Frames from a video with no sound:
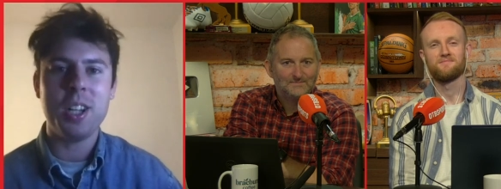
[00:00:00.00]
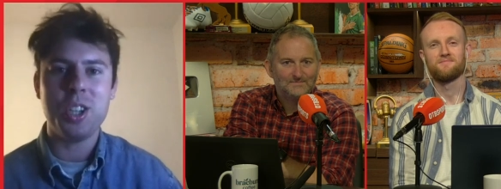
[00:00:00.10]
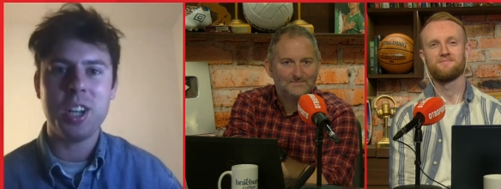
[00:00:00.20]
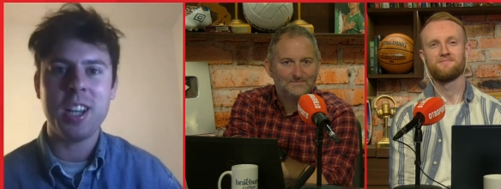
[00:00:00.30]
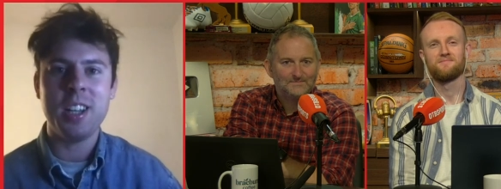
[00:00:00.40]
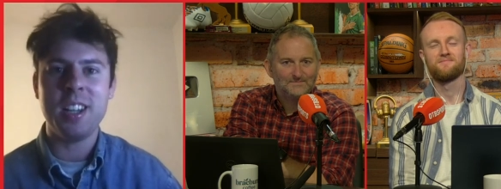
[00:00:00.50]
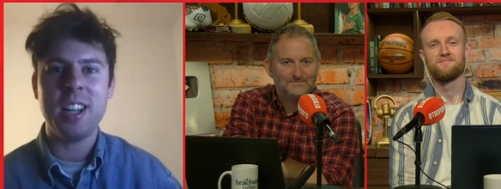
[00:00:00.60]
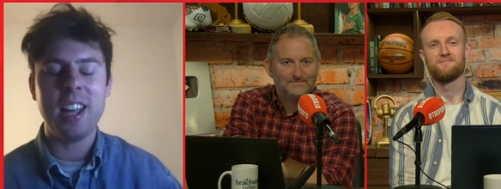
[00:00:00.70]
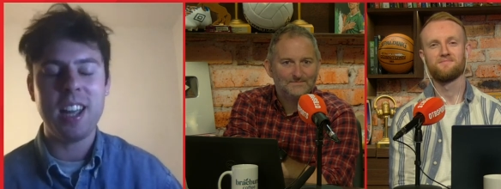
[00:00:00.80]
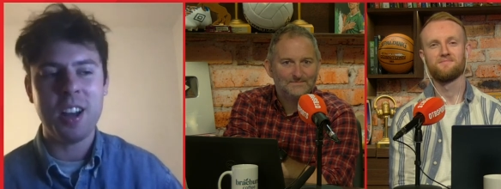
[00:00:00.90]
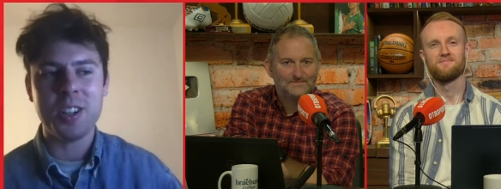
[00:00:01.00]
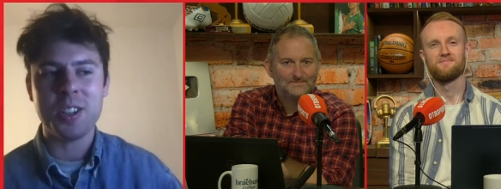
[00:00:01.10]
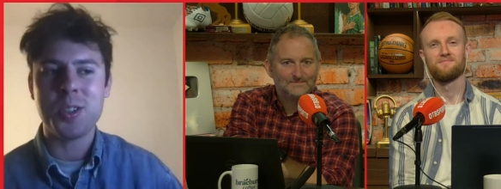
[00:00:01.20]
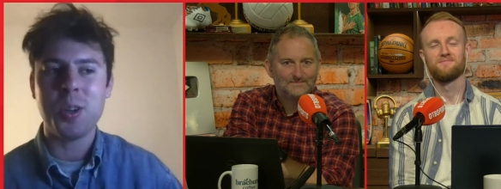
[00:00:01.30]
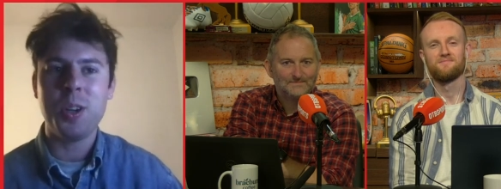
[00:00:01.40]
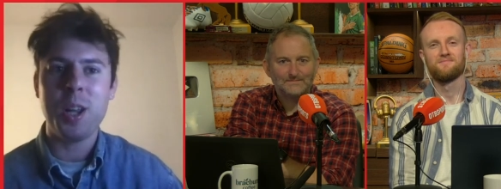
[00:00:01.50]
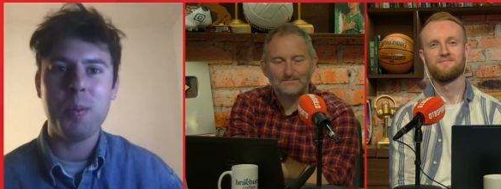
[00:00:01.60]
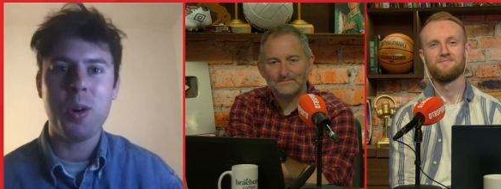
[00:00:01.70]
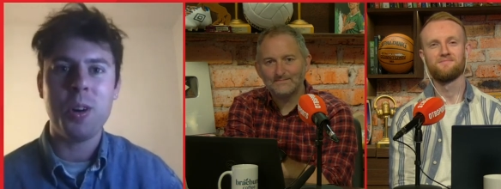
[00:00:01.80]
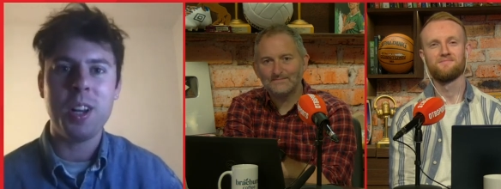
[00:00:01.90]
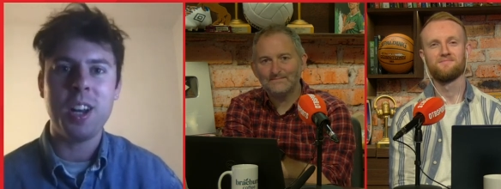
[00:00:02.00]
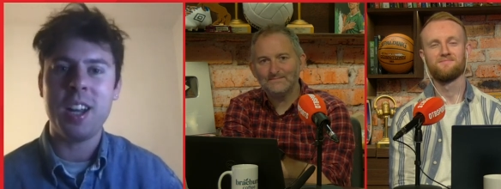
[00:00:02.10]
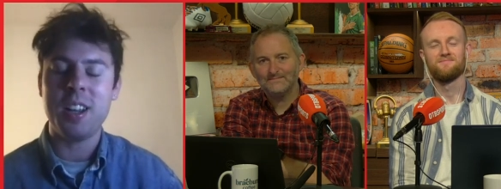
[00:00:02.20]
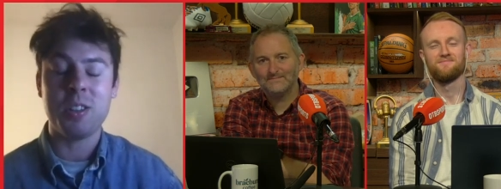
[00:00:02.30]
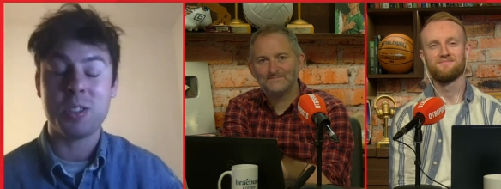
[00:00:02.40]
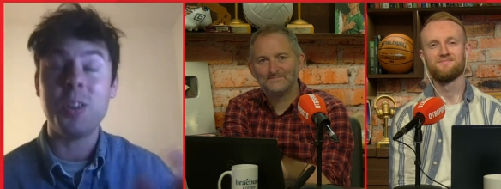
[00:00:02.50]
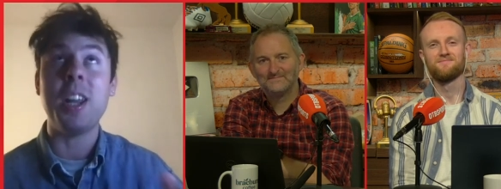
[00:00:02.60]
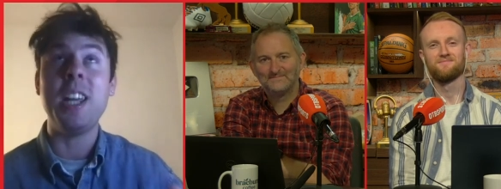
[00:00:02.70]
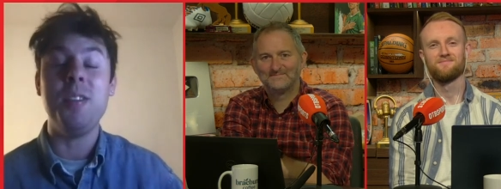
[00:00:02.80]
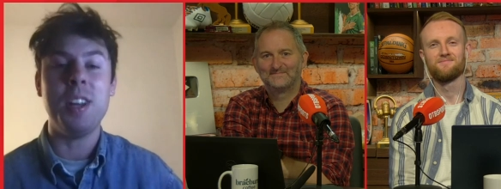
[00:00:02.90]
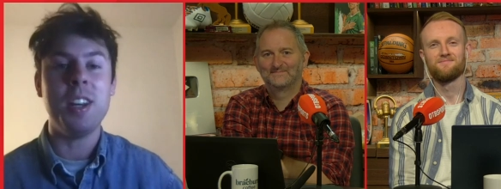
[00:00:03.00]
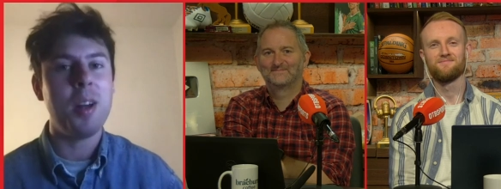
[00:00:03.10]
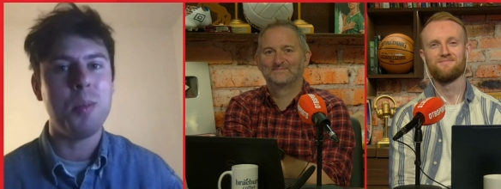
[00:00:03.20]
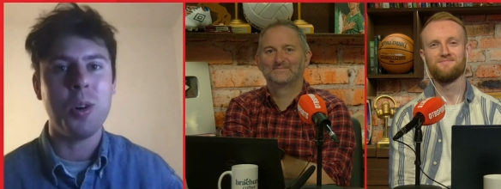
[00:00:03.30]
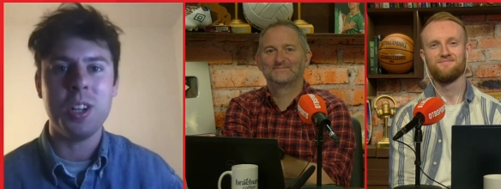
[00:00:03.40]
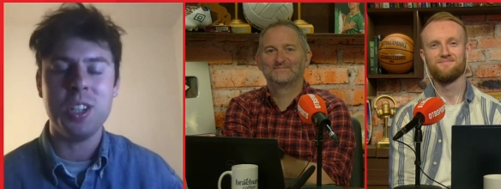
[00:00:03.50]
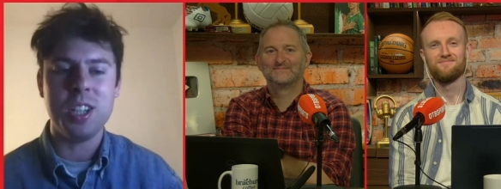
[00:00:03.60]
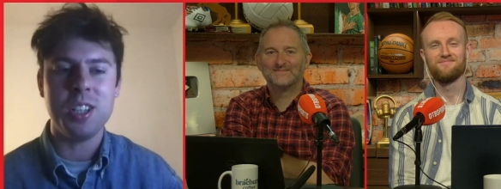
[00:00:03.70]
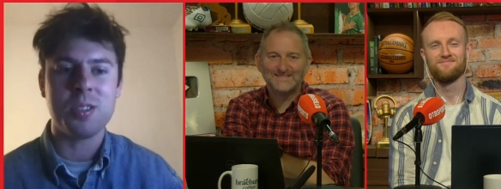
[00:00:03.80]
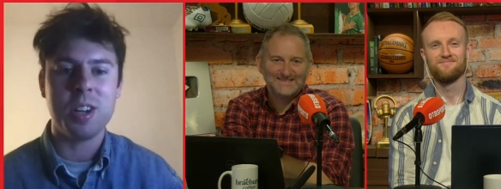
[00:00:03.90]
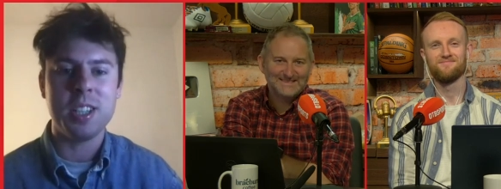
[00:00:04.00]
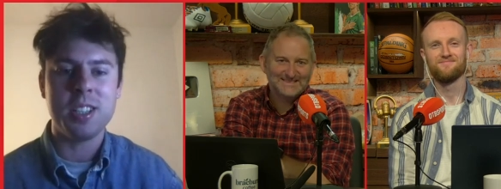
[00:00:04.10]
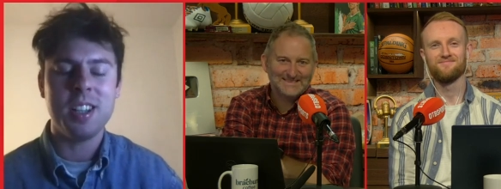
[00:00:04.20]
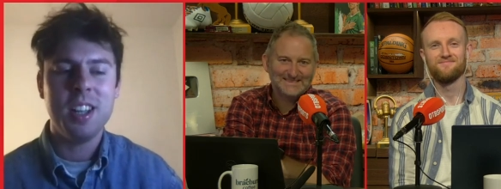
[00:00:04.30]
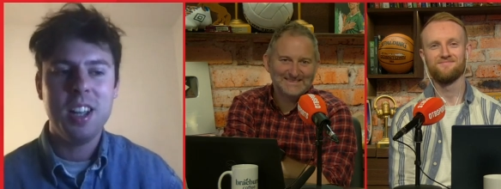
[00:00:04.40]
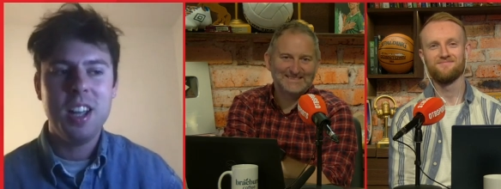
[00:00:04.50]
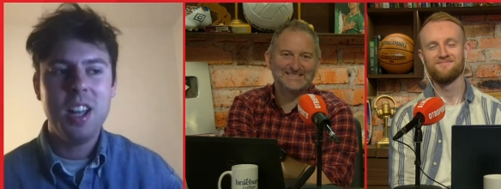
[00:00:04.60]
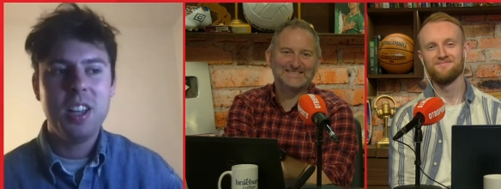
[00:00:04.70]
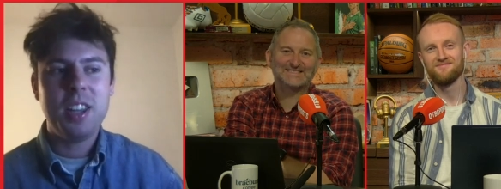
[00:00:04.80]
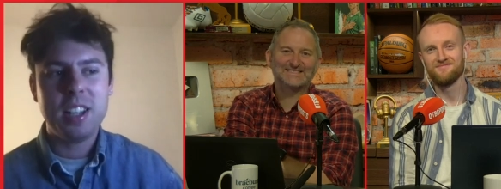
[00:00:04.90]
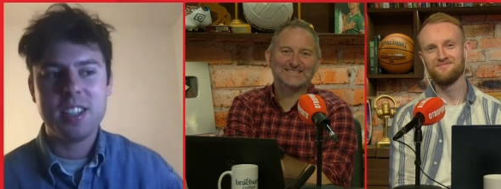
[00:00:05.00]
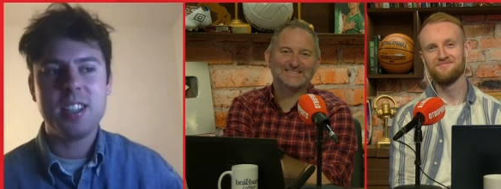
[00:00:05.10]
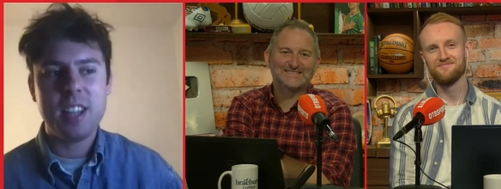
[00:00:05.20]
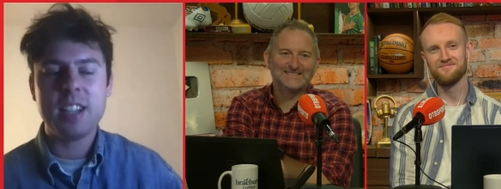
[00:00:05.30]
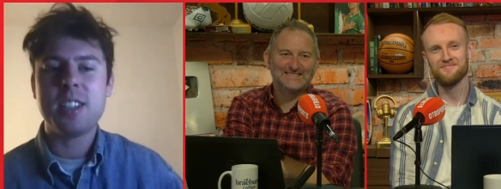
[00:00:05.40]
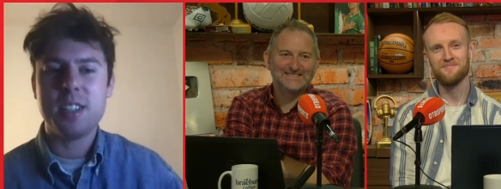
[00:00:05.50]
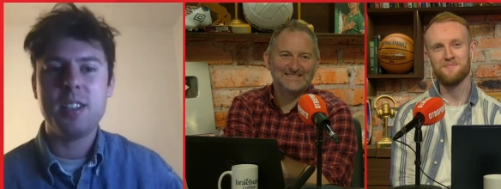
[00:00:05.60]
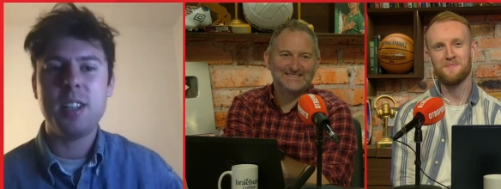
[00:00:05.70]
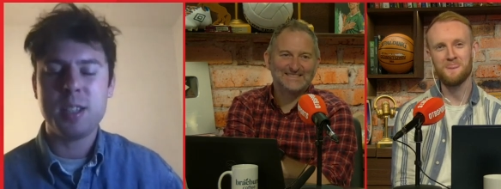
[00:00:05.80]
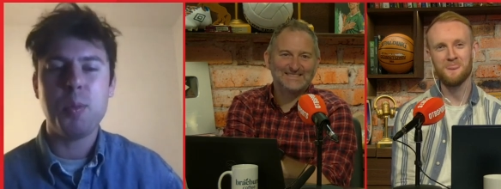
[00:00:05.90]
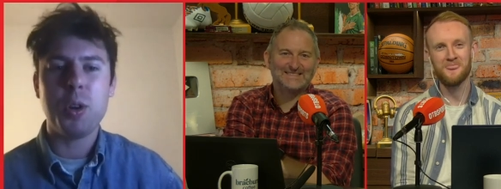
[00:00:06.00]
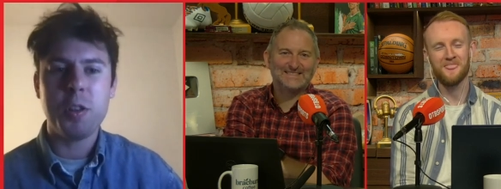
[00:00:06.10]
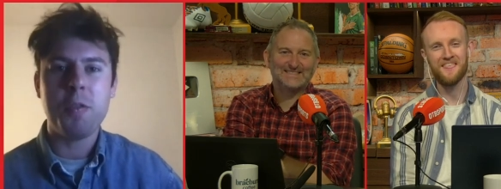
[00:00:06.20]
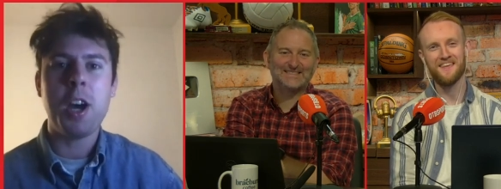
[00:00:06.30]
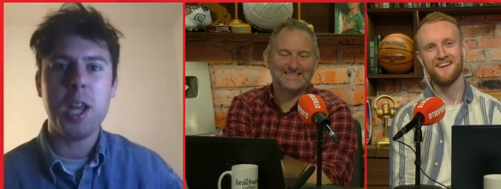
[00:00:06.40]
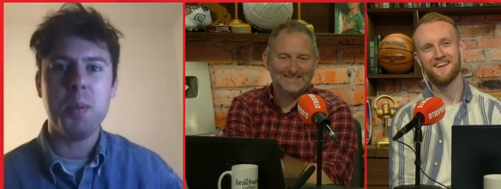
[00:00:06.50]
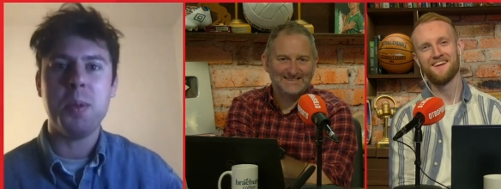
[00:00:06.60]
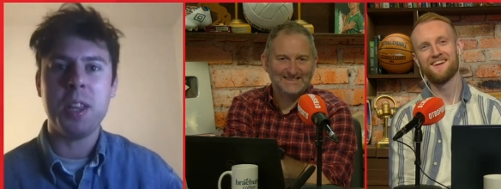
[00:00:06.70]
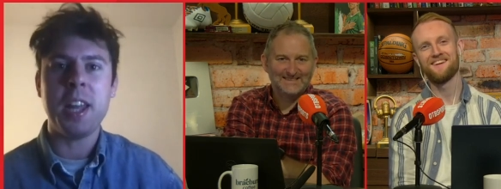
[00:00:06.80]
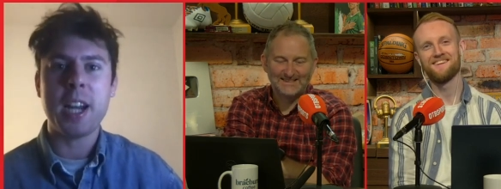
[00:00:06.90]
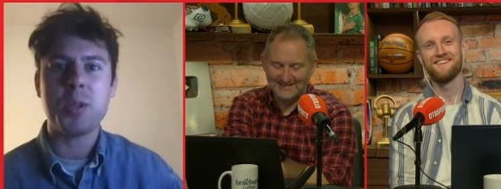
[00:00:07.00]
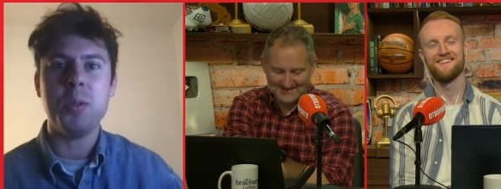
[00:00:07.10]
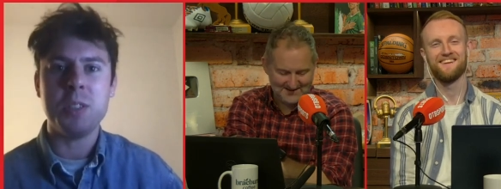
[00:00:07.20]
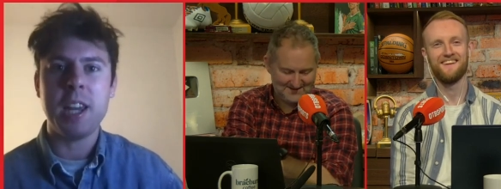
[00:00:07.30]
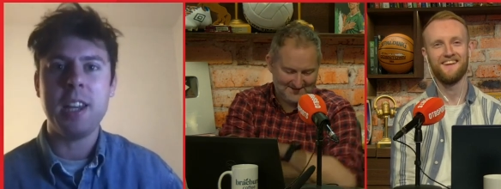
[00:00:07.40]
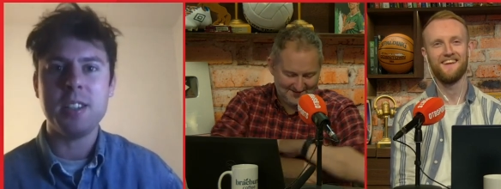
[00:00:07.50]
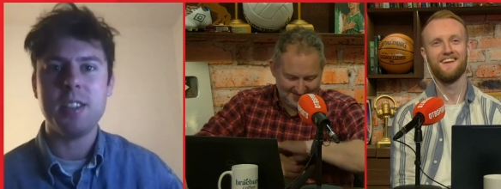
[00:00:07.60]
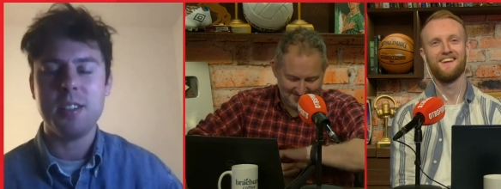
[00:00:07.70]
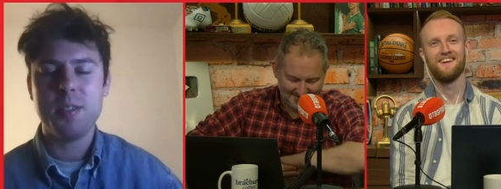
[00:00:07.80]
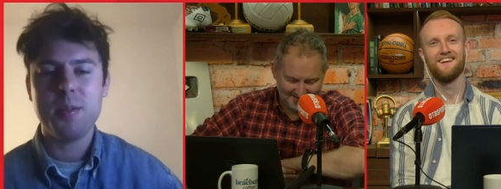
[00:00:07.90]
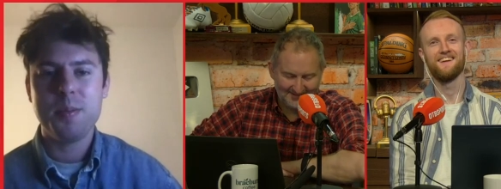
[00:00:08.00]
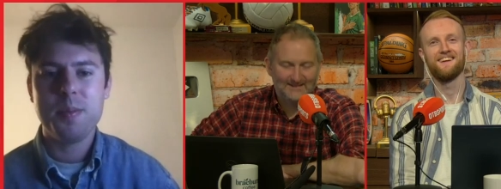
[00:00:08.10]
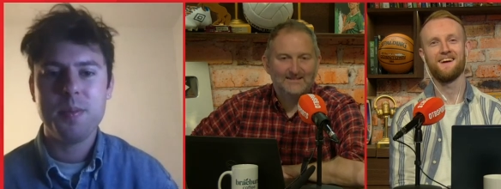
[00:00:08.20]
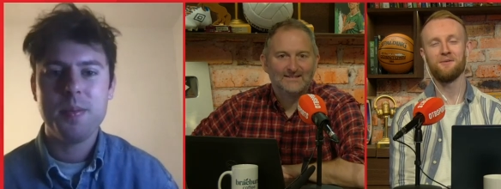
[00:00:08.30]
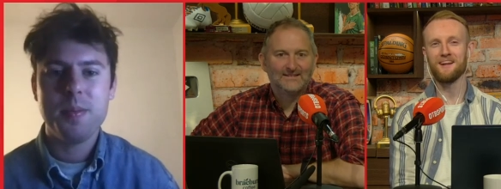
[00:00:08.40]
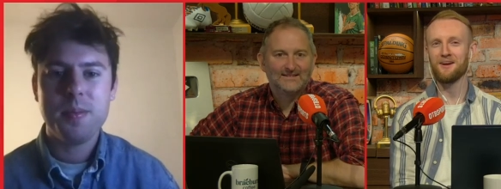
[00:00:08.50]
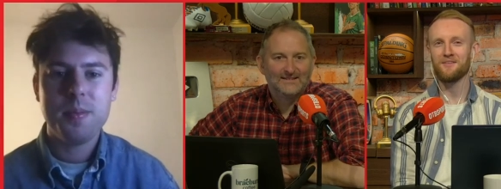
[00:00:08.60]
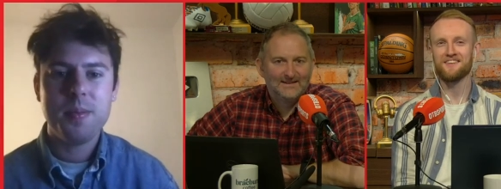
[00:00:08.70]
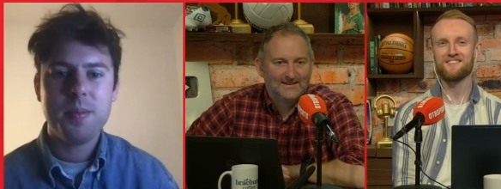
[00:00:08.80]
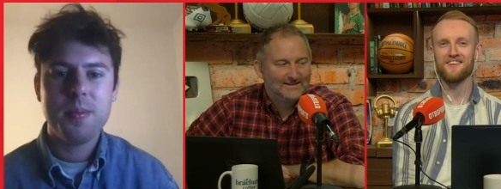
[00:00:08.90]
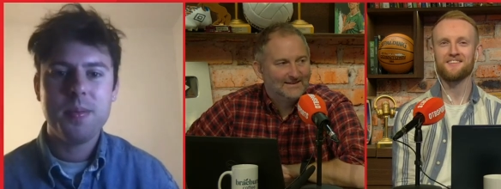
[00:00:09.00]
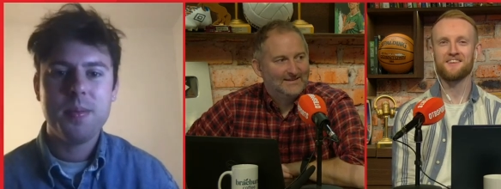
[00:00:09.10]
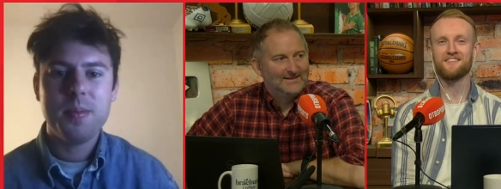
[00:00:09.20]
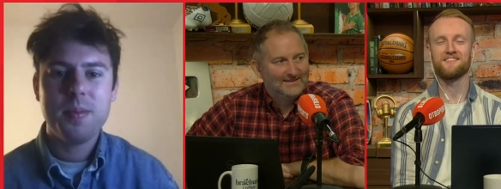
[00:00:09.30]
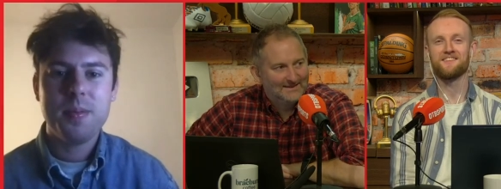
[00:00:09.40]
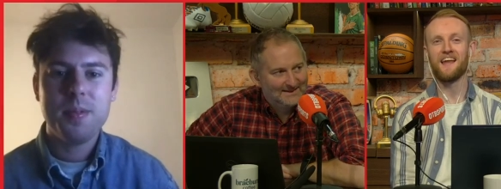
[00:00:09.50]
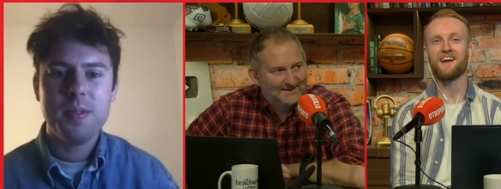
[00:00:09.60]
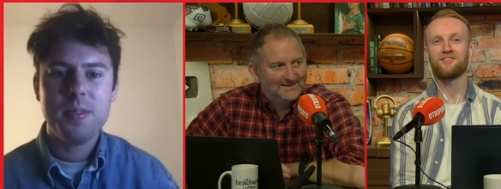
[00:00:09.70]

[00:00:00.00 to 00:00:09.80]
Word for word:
Speaker 1: chicken on a Sunday morning, I, or Sunday evening, not morning, Jesus Christ.
Speaker 2: That's, that's, it's more the vibe than the actual taste. I want to hear this. This this is the next